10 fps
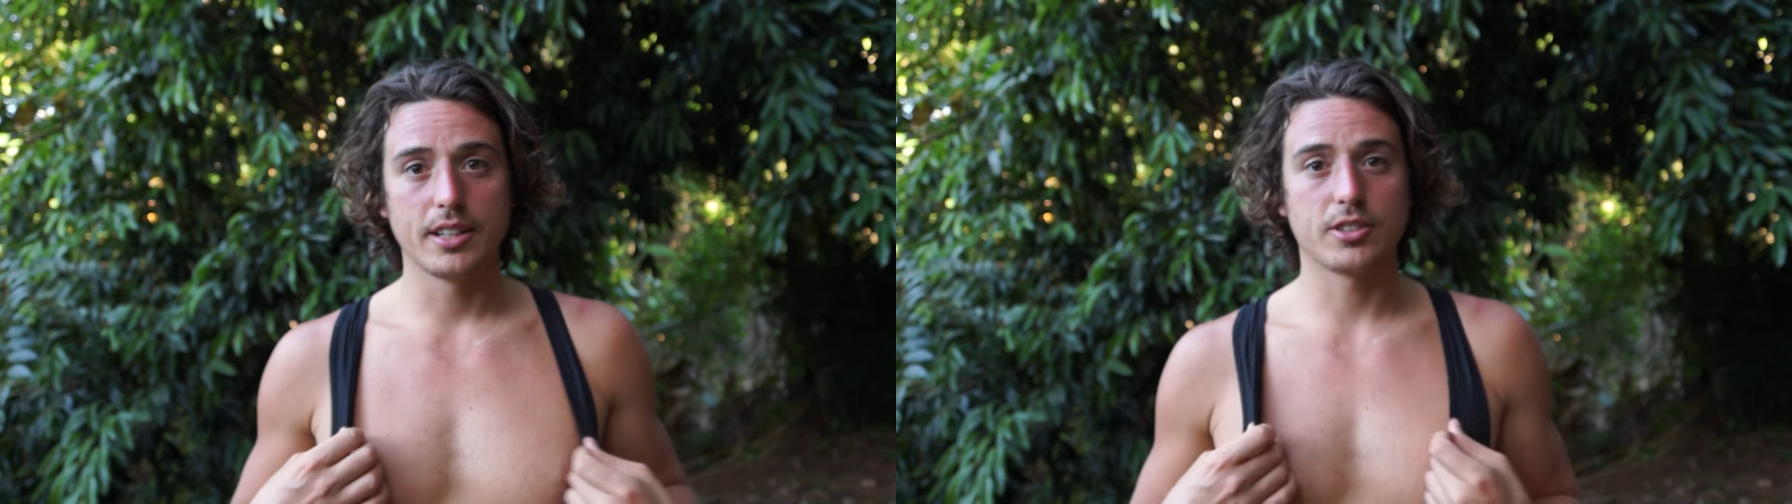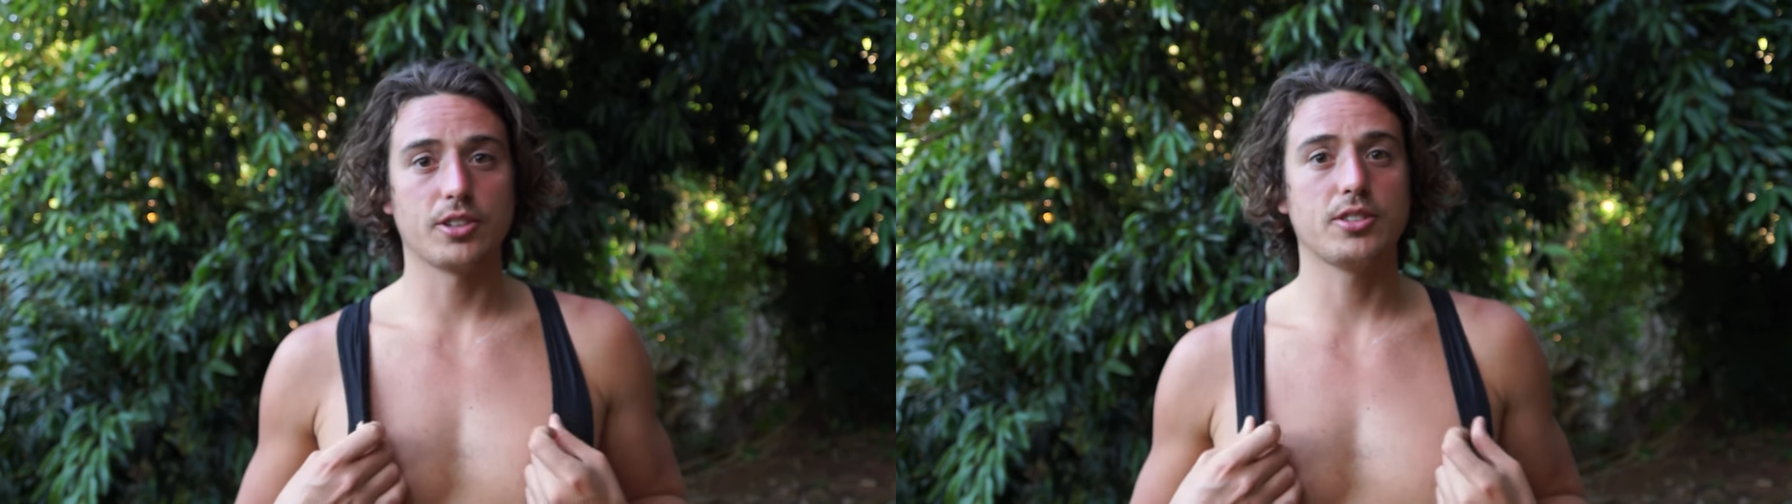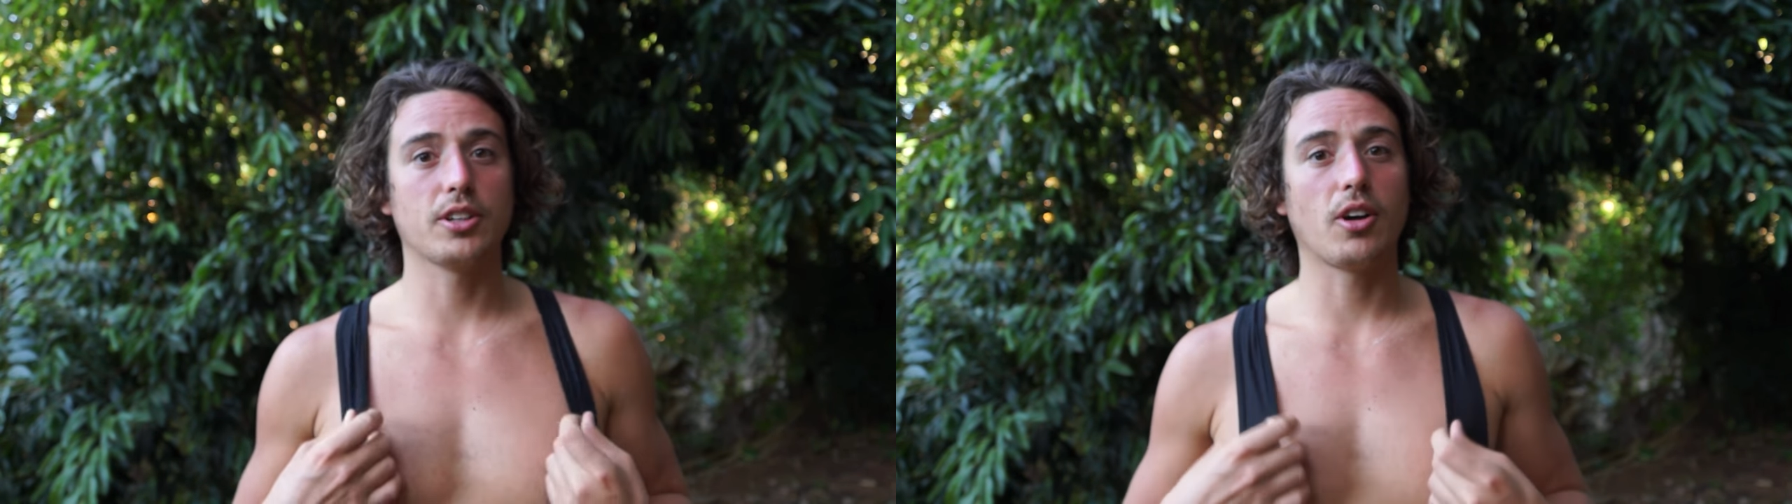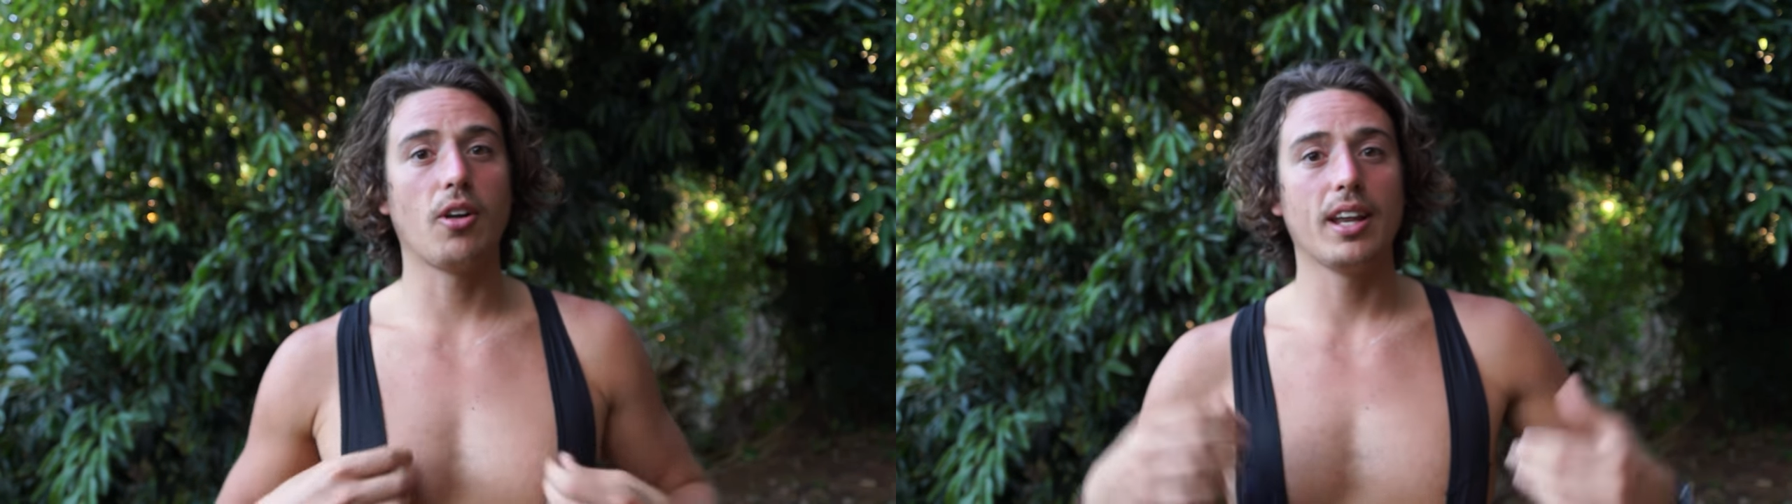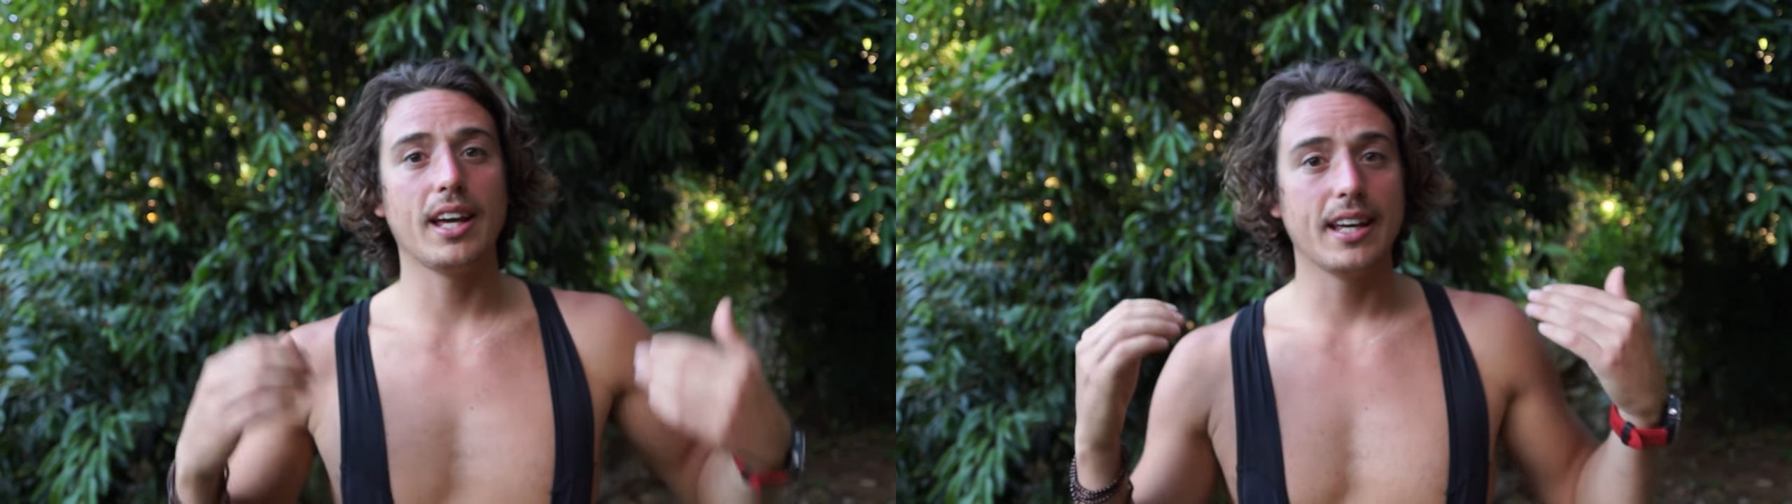So it's not
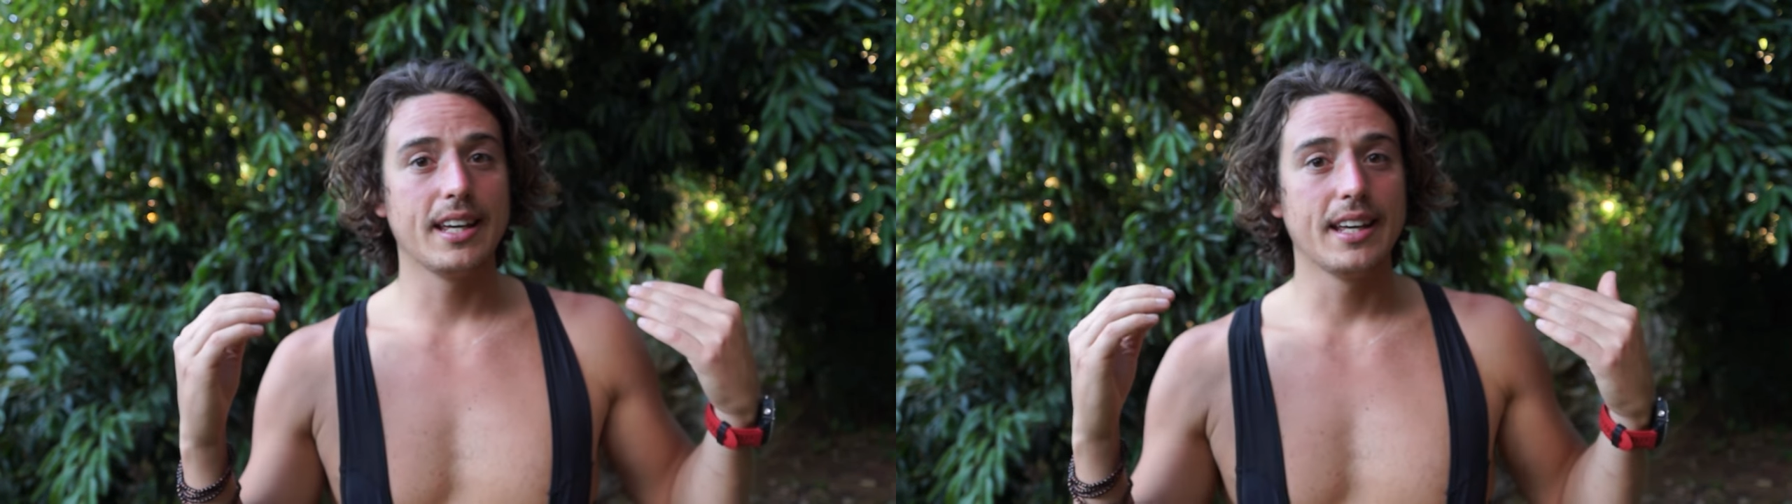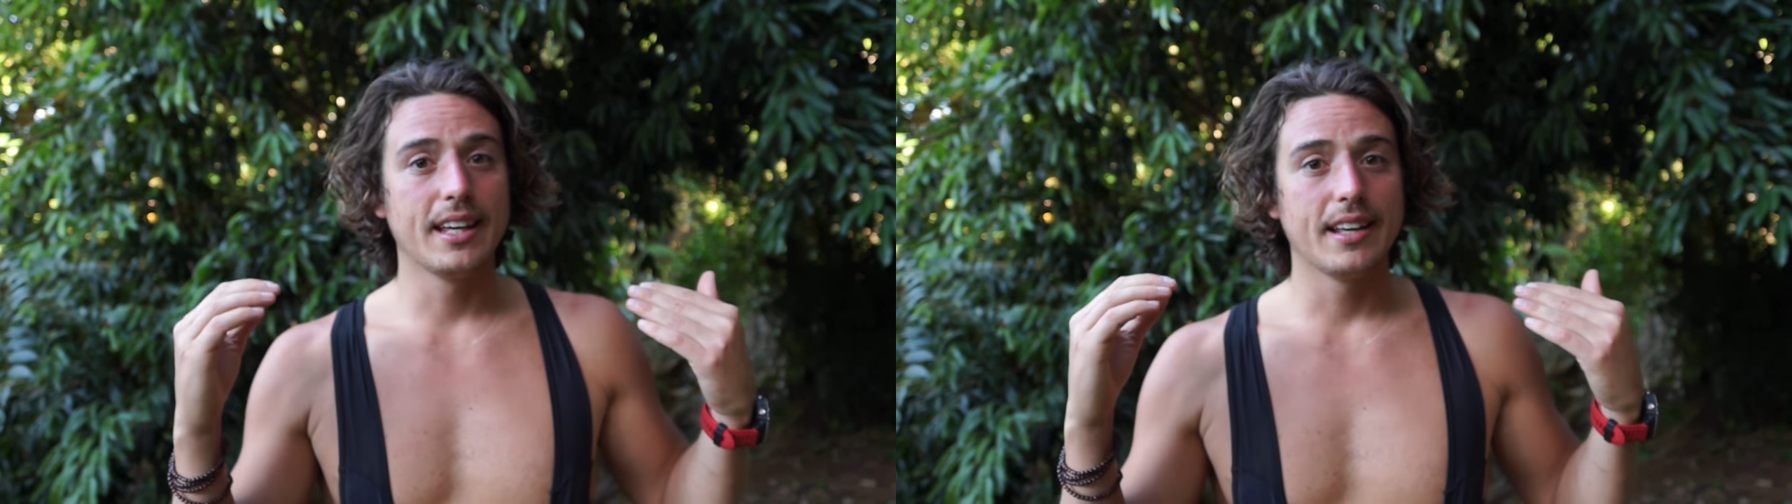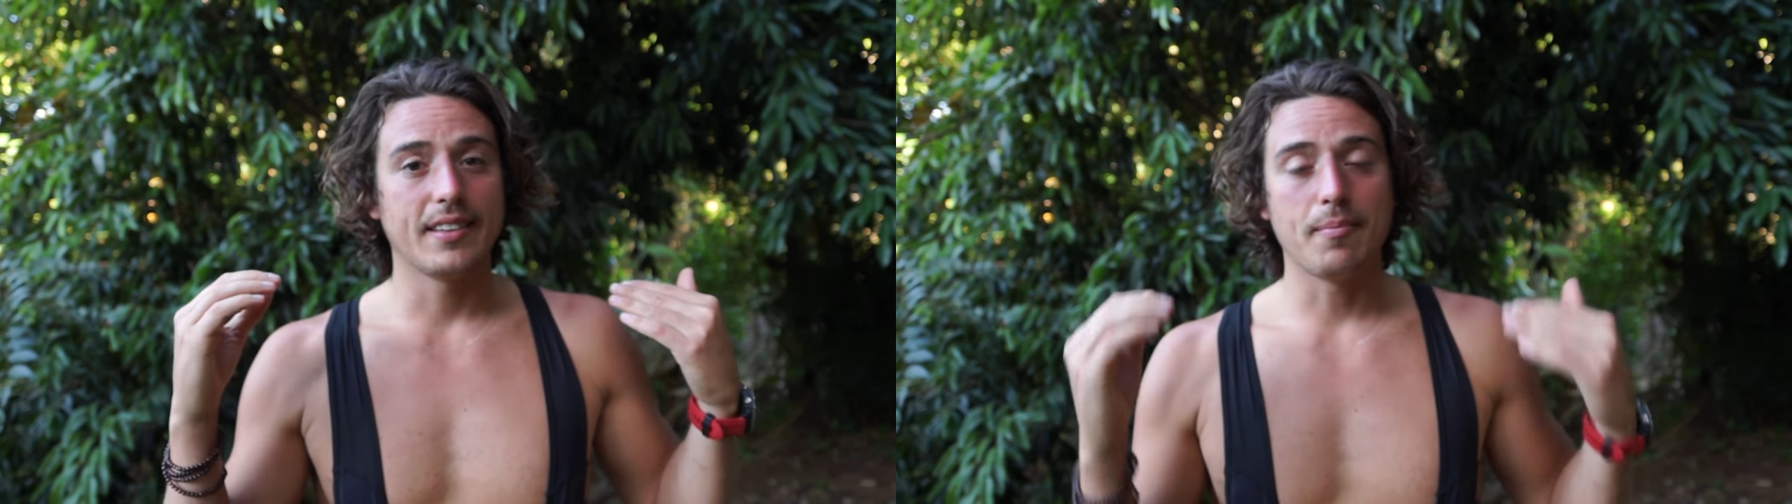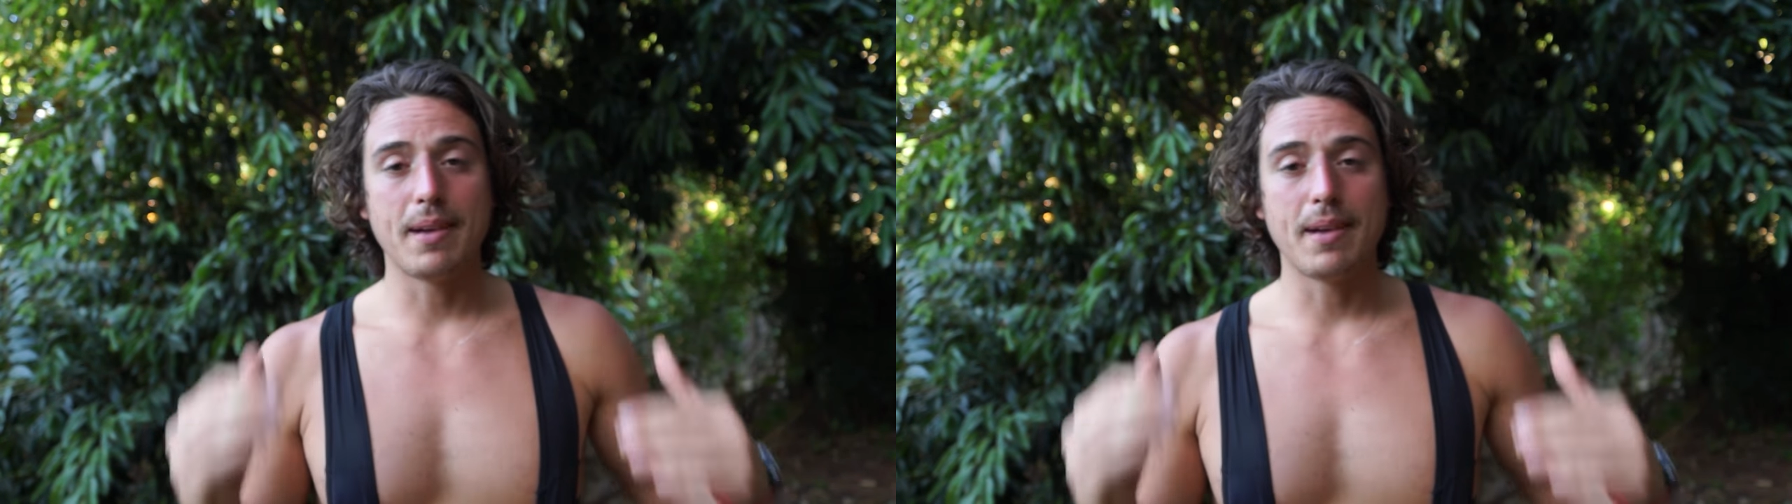only the